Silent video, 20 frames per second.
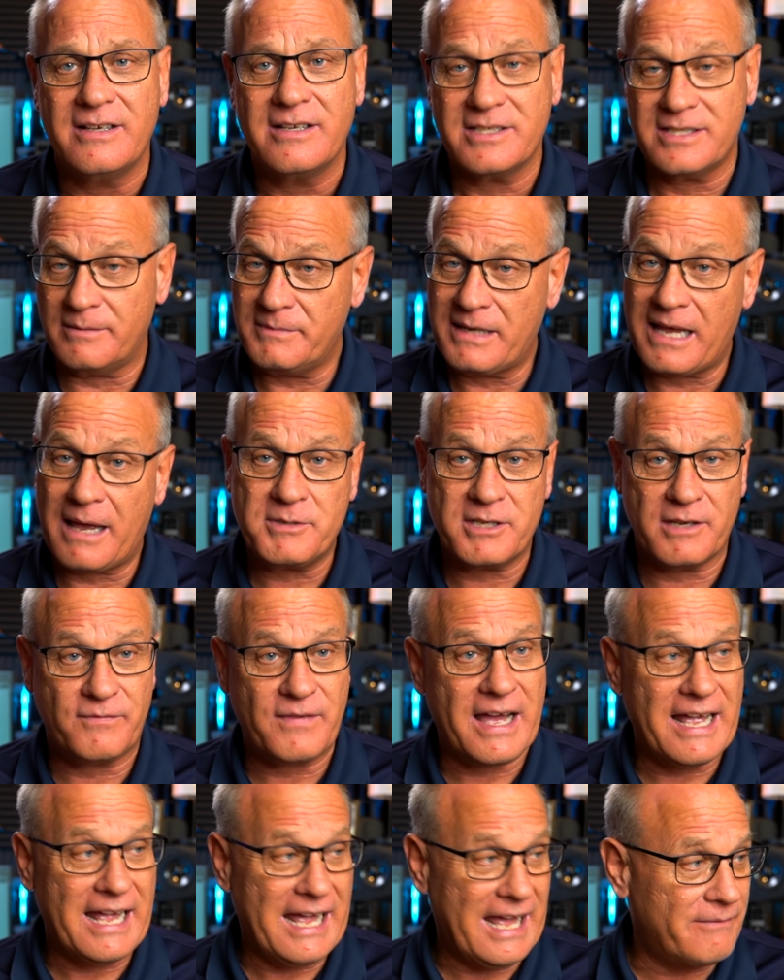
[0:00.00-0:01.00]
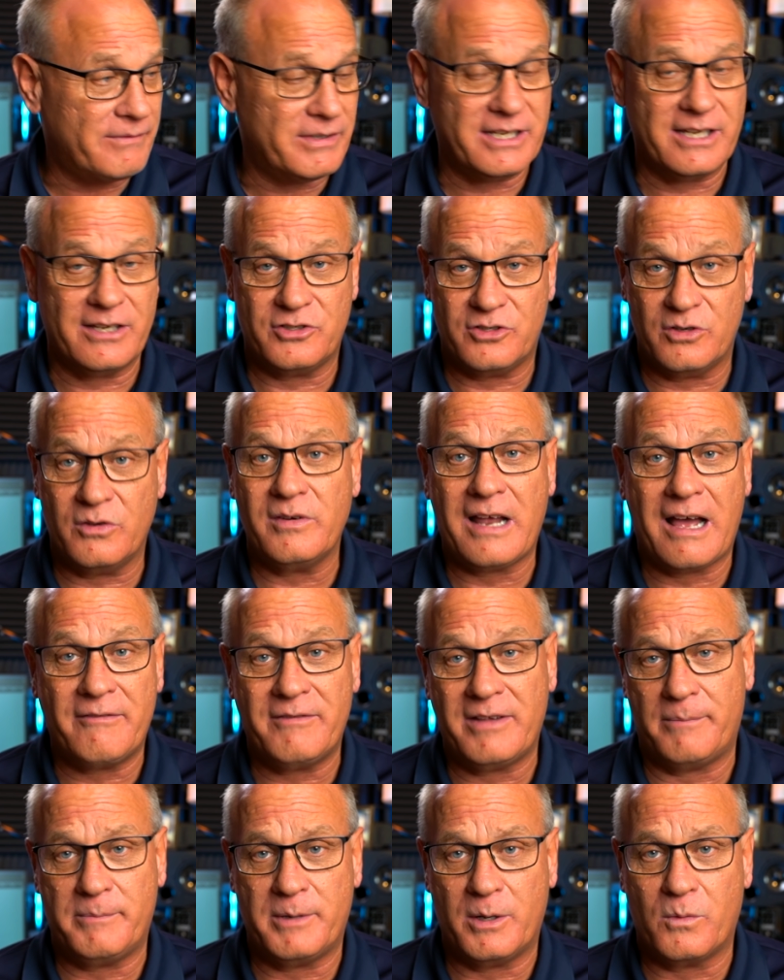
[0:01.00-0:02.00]
Sometimes if I have an issue and I've
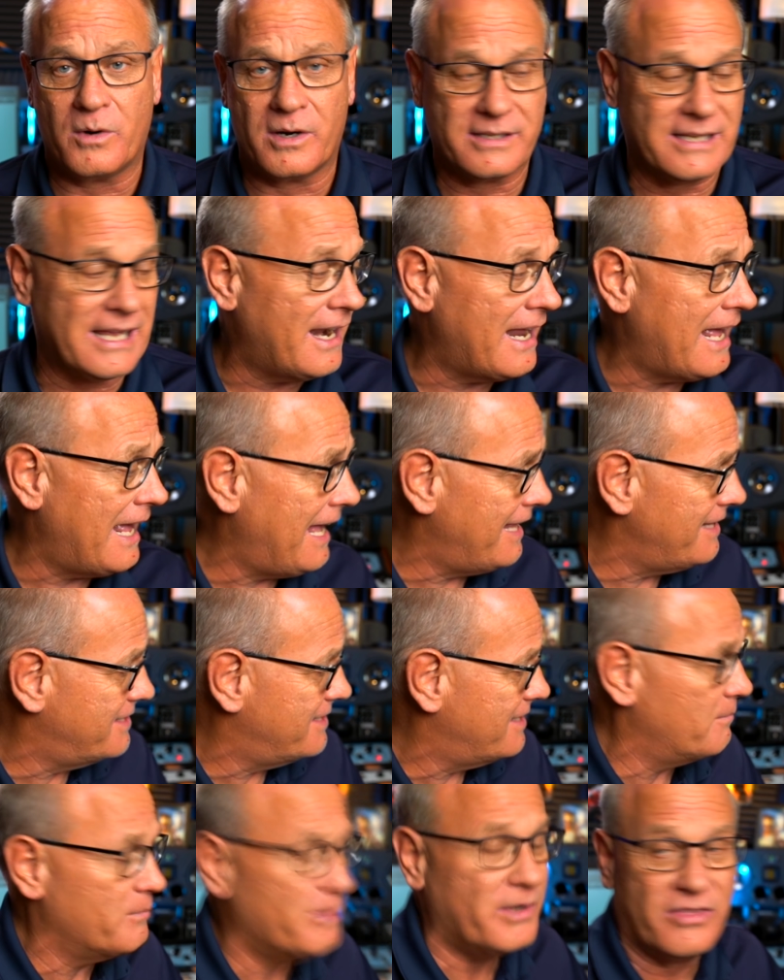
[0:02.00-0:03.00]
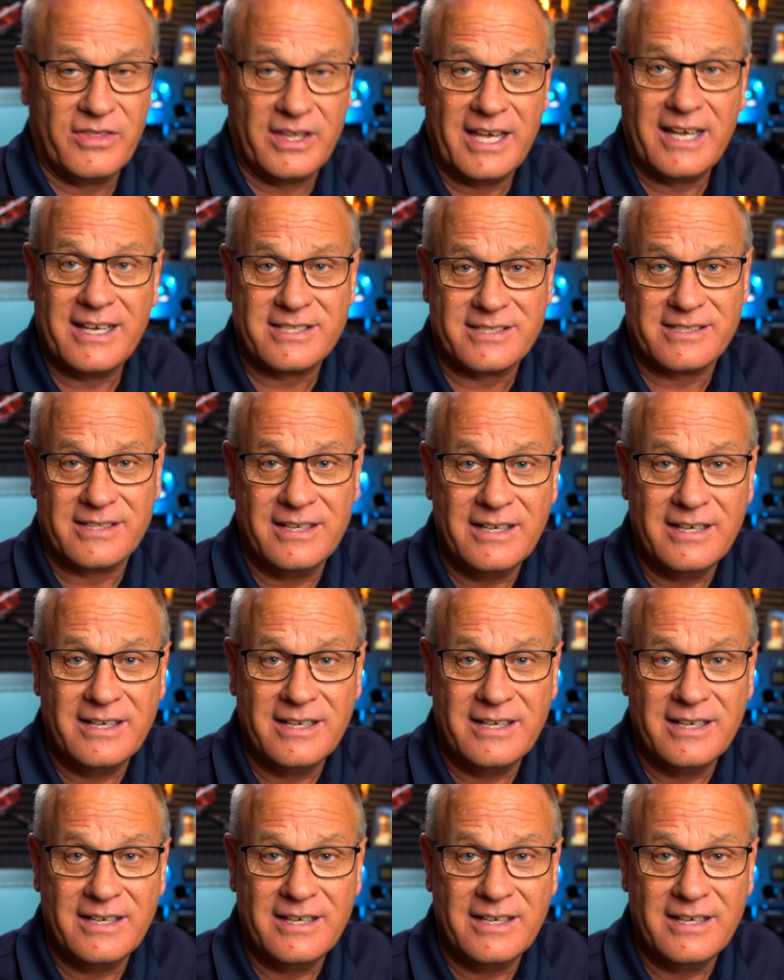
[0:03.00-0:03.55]
not been worked out, I had some with this,